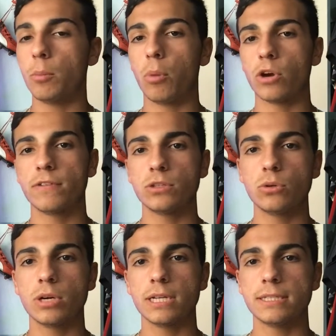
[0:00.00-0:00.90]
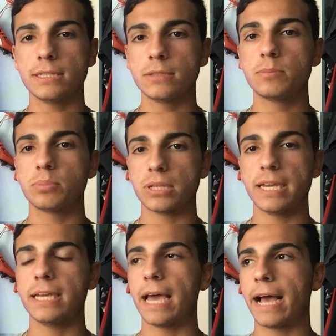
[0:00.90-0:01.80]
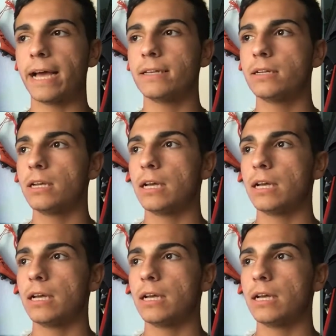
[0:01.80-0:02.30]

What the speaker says: Bonaventura did play at